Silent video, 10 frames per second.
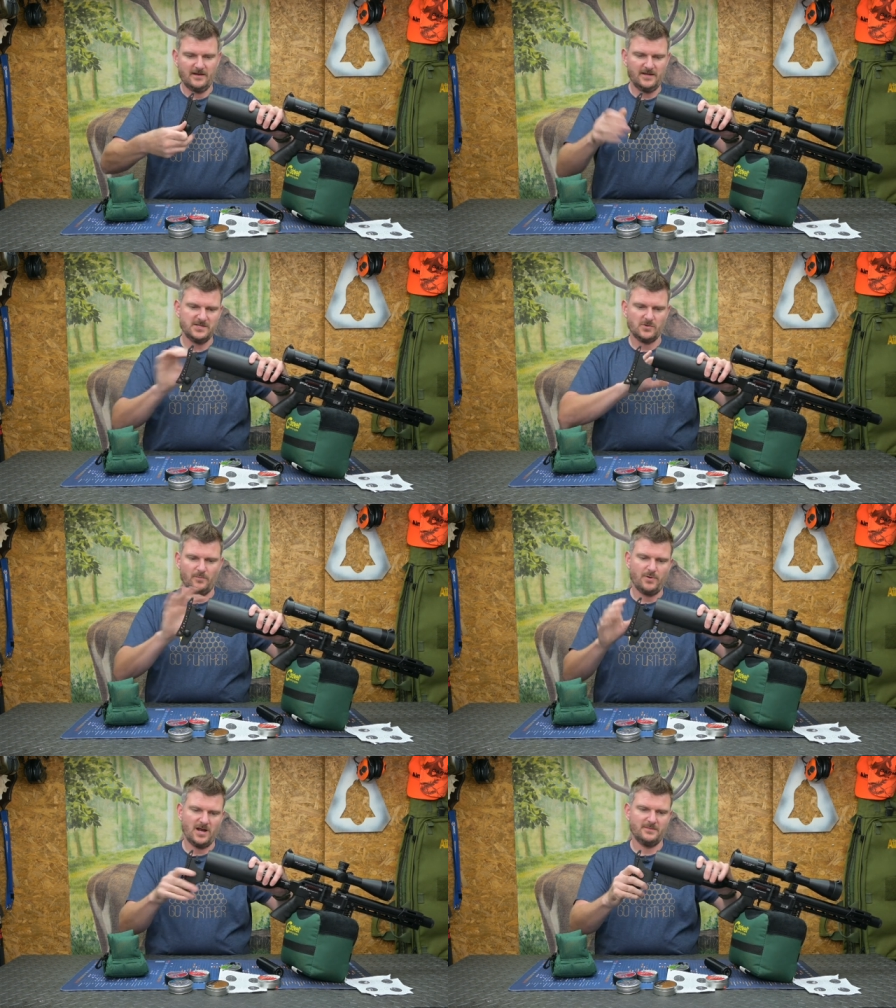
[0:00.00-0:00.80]
These are
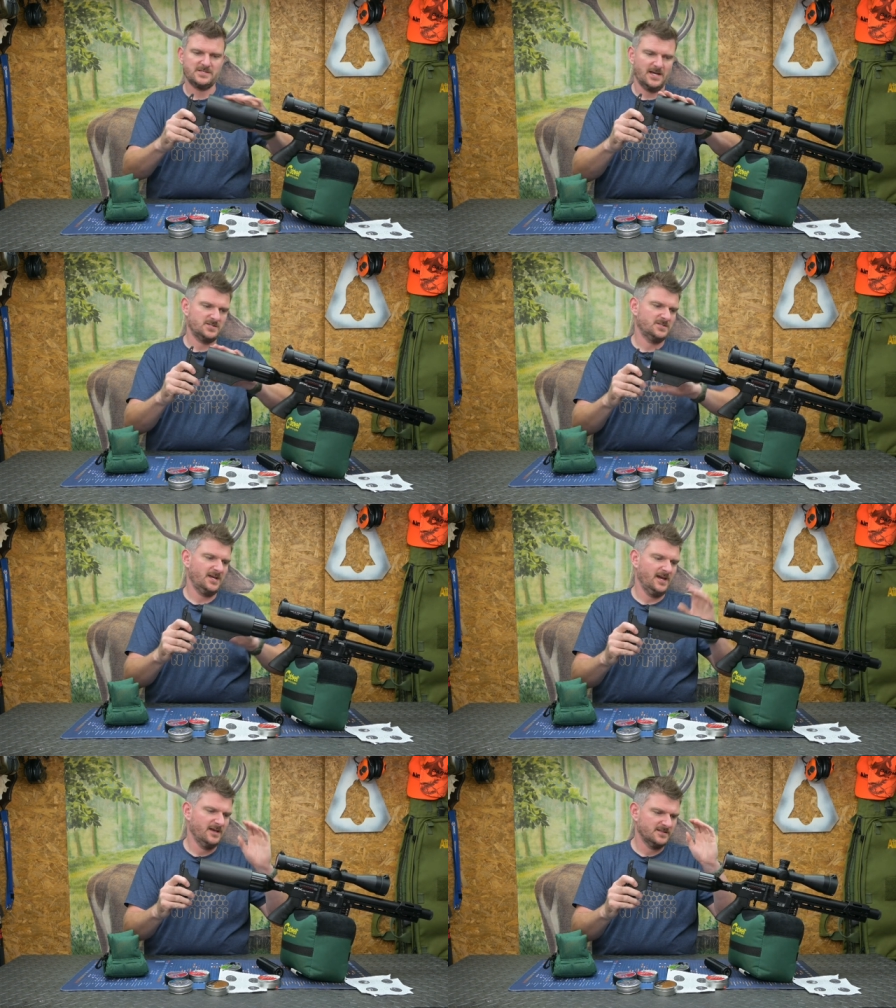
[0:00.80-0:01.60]
all polymer sections
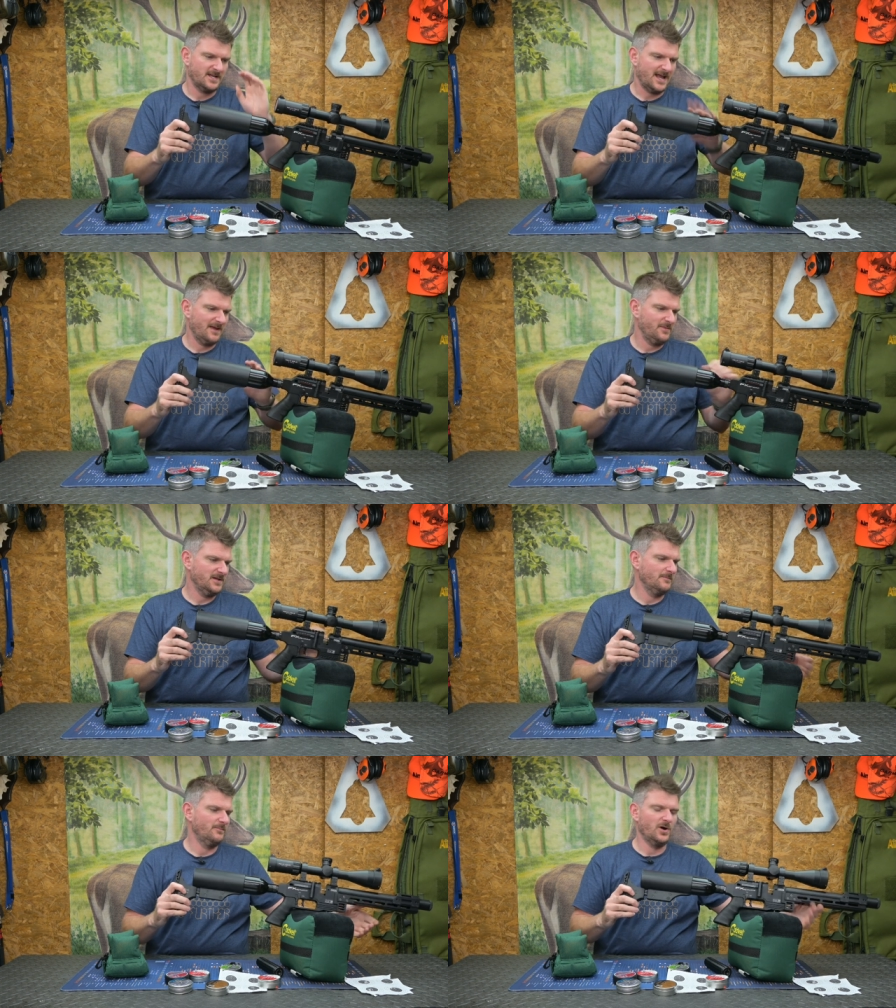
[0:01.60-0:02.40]
here. It's an
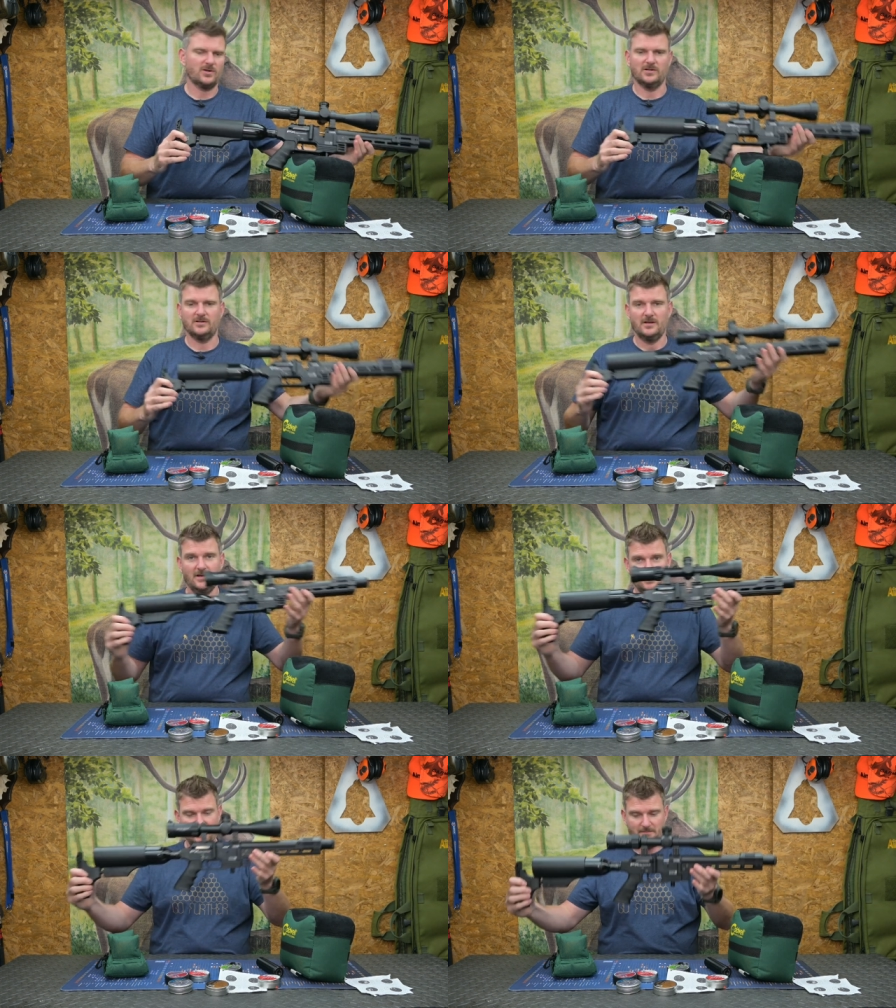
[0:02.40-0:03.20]
aluminium bottle
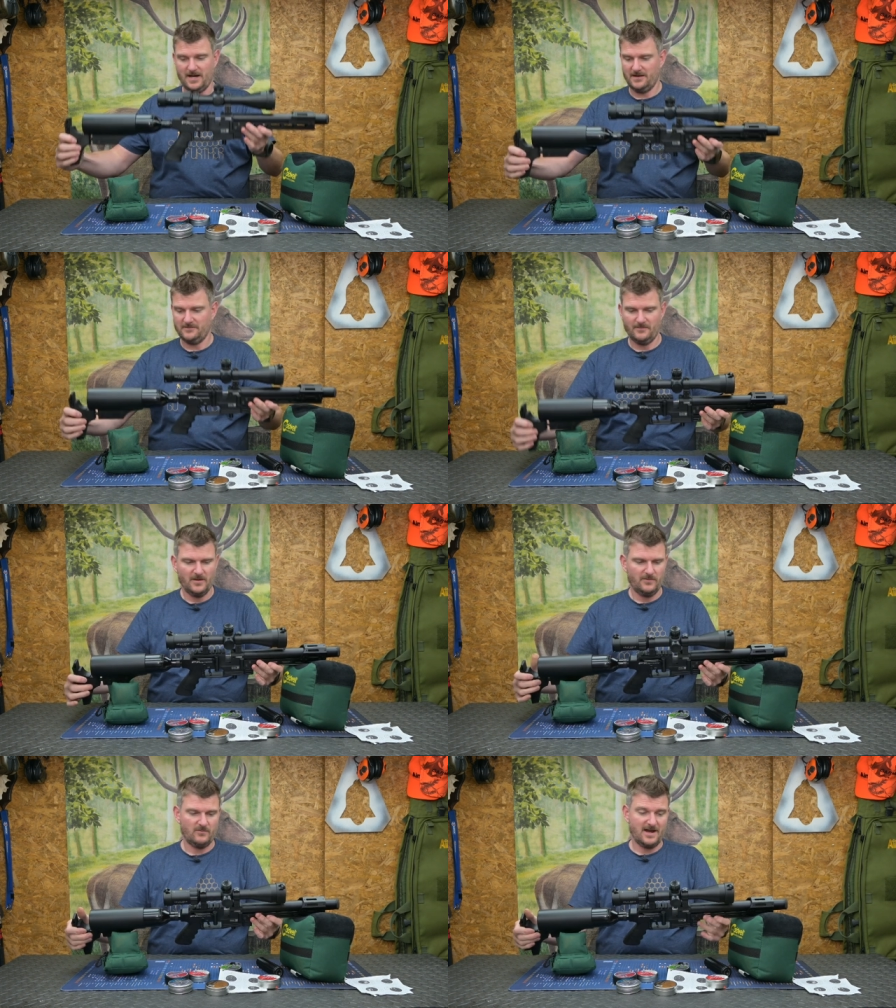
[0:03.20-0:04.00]
and the, mount,
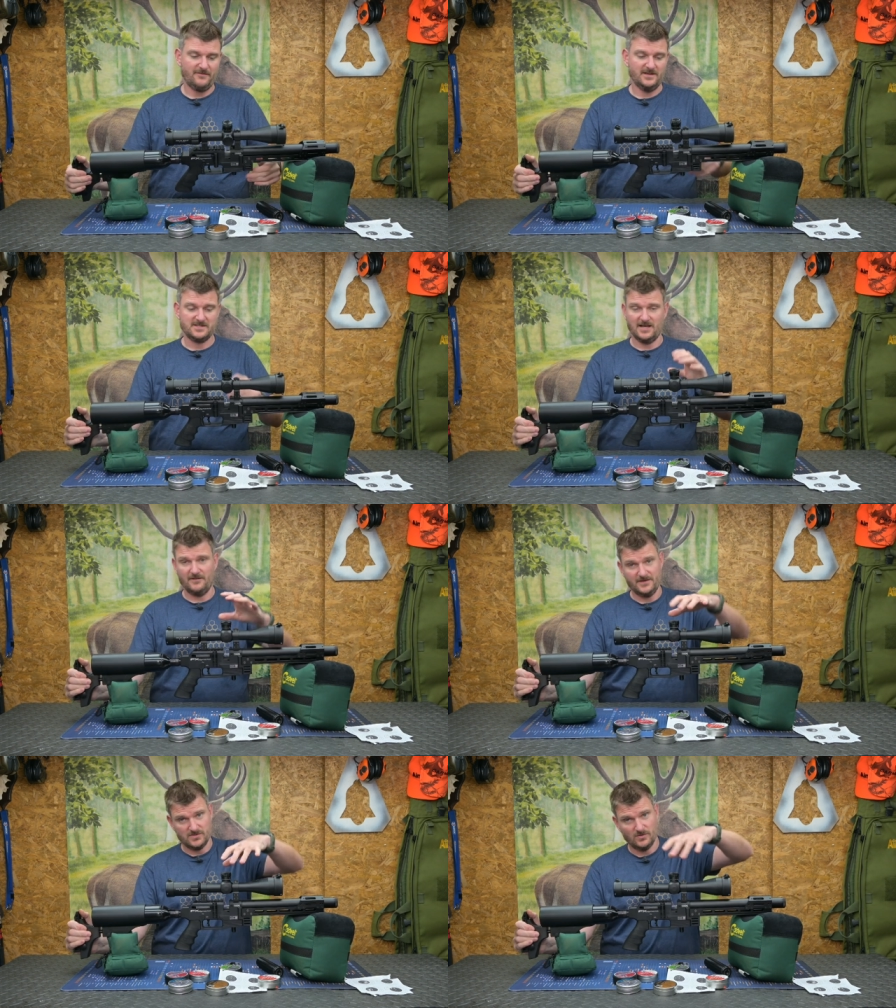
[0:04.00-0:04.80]
the rifle
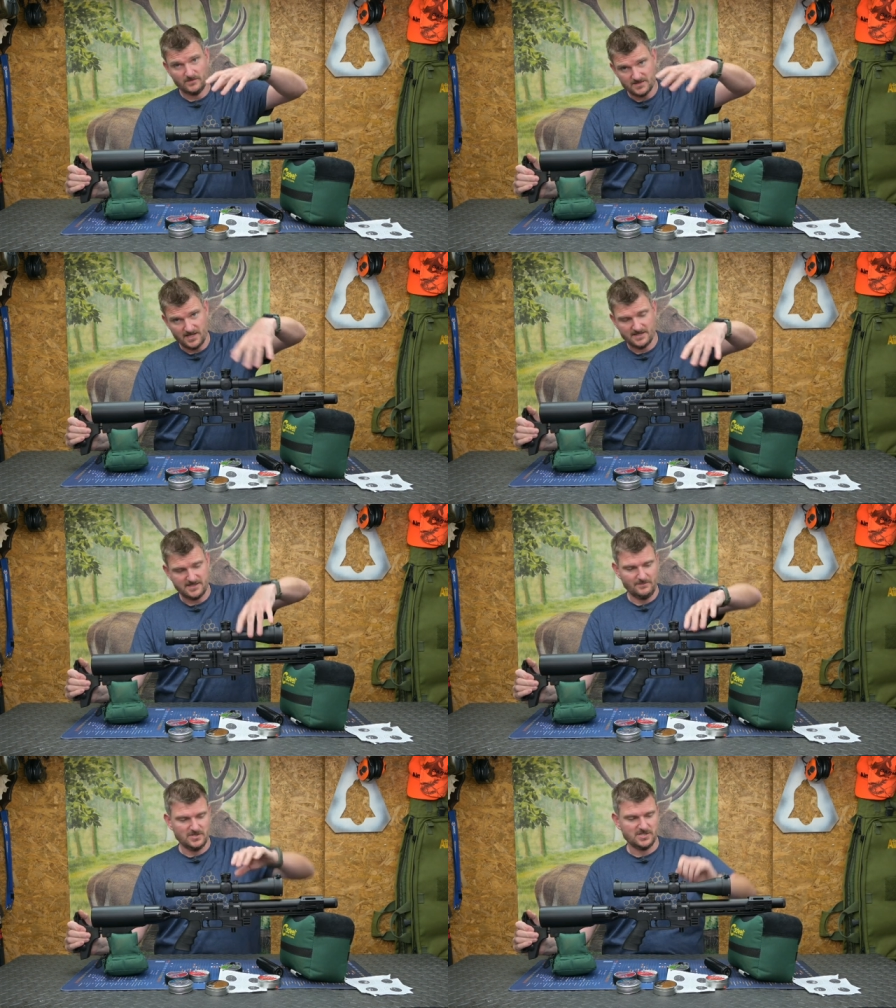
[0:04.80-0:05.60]
itself is all
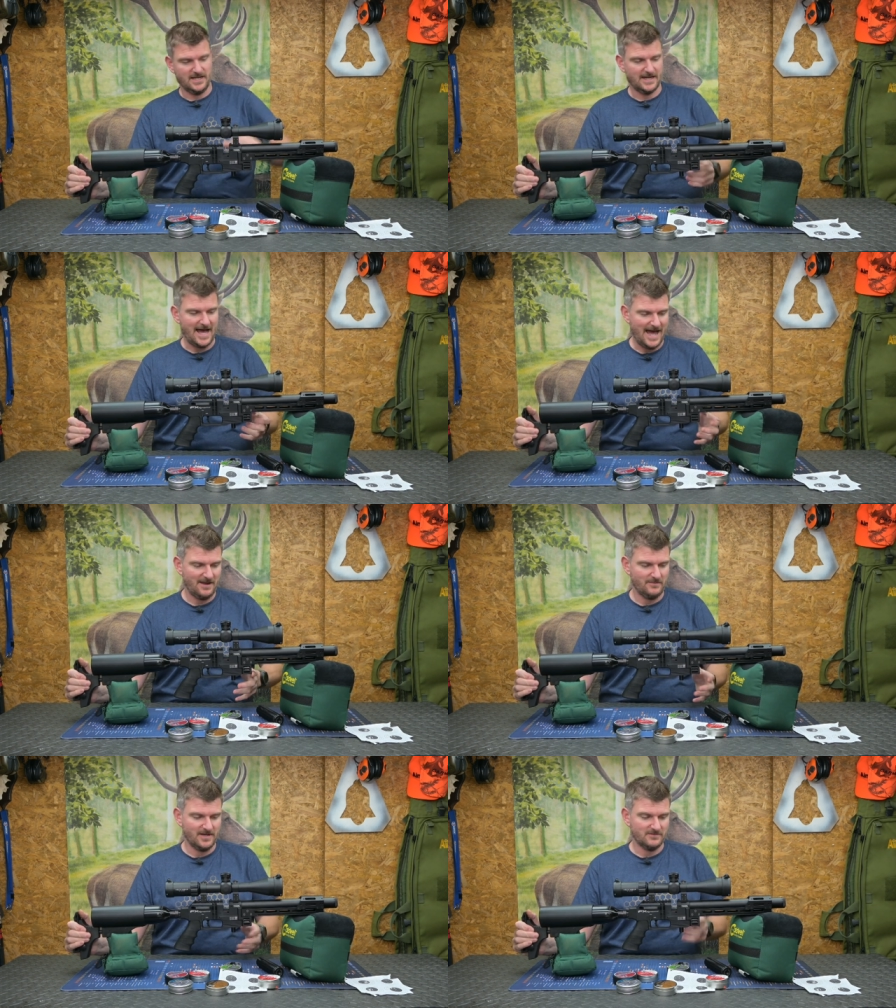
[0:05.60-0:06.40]
CNC machined
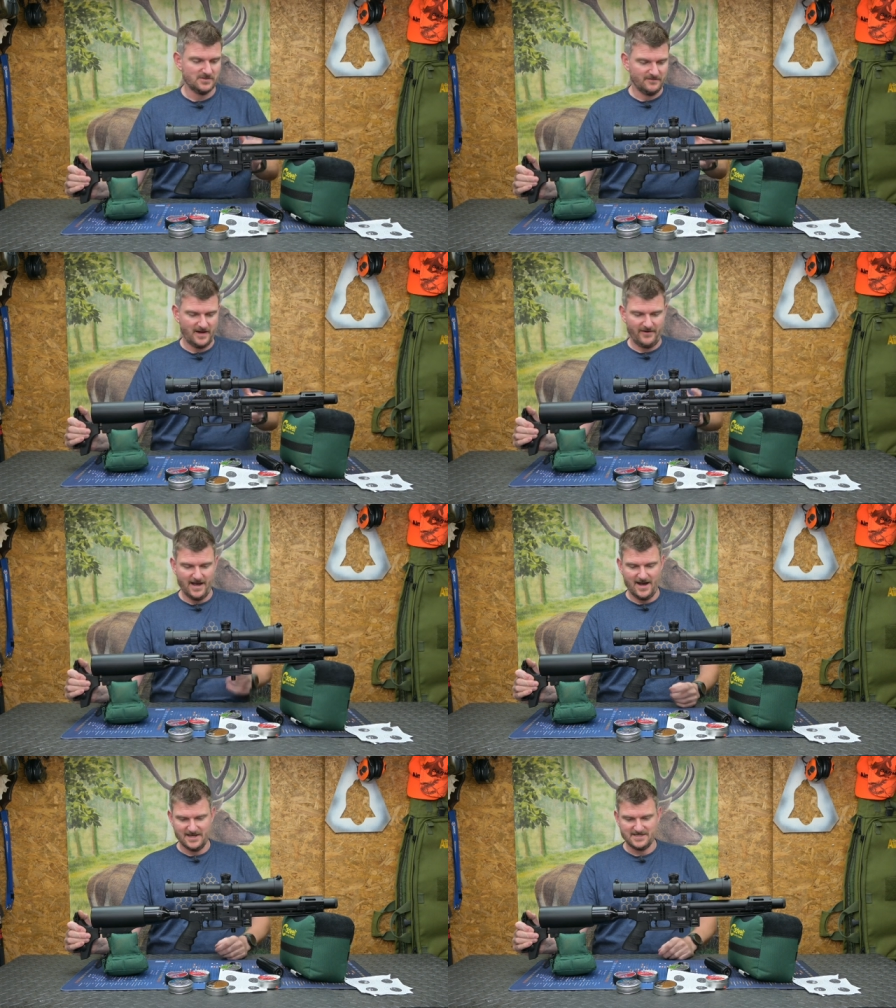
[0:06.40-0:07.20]
aluminium to a very
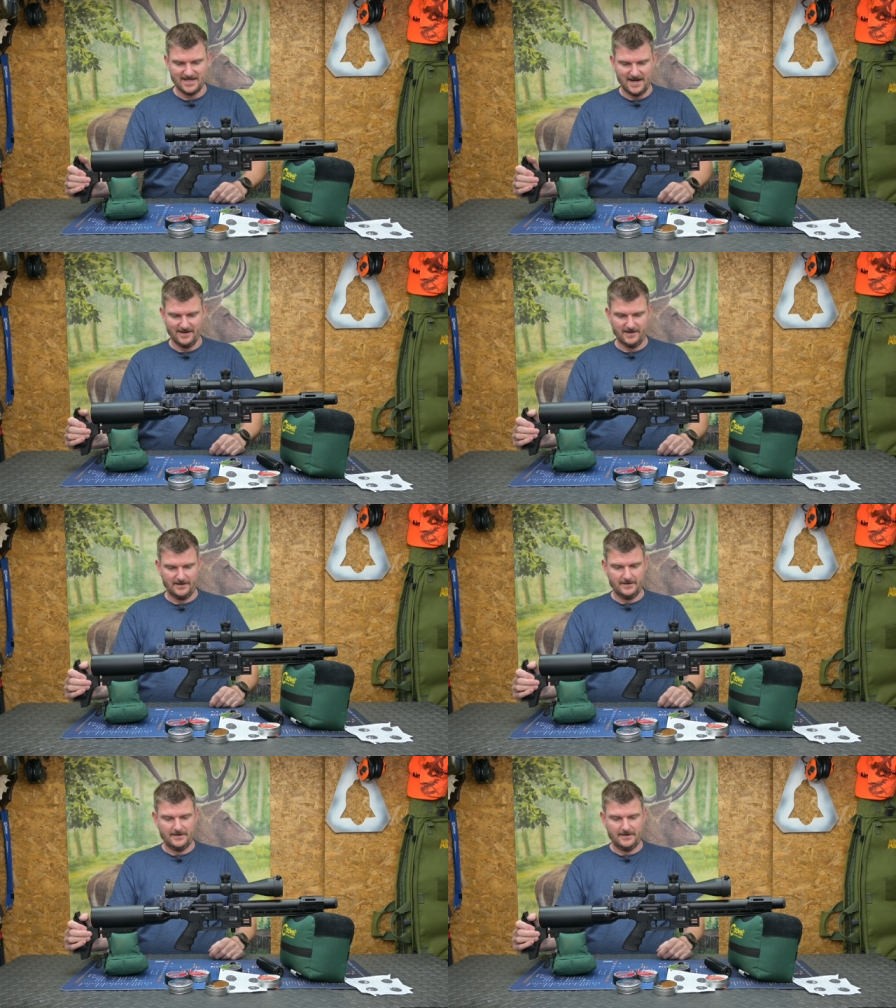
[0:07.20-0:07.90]
high standard.